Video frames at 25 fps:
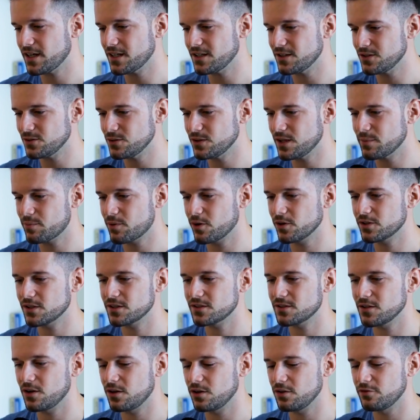and do the
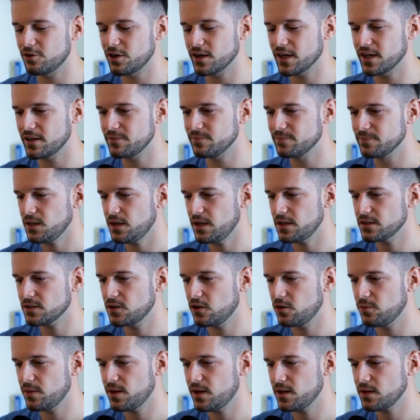process all over again. Let's
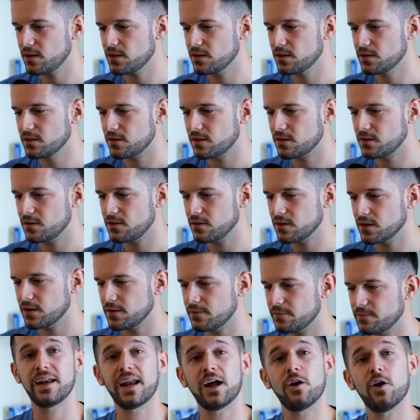go back, okay.